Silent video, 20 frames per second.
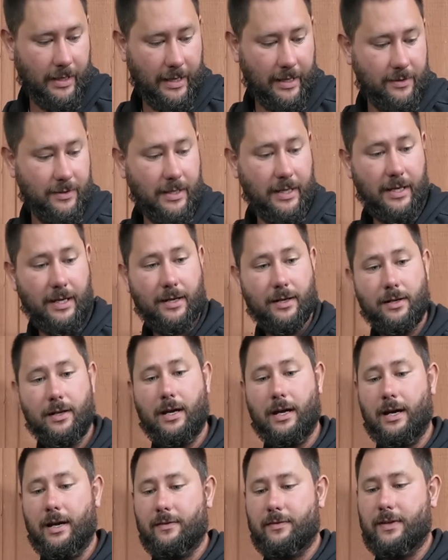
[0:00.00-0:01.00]
And then
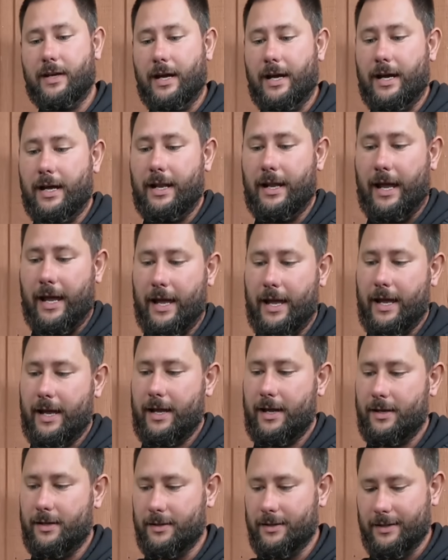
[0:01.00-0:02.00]
I've got a